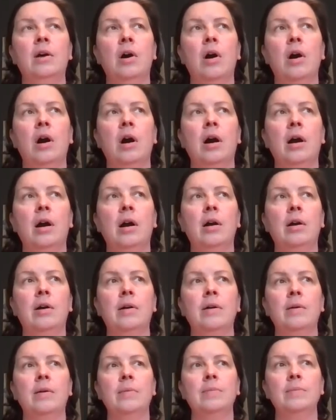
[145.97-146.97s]

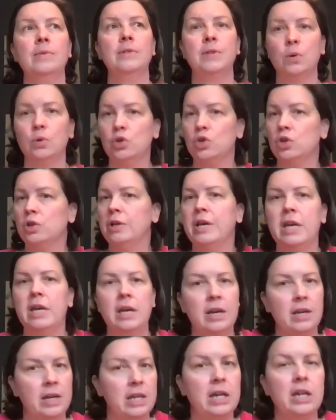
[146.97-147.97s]
are socially and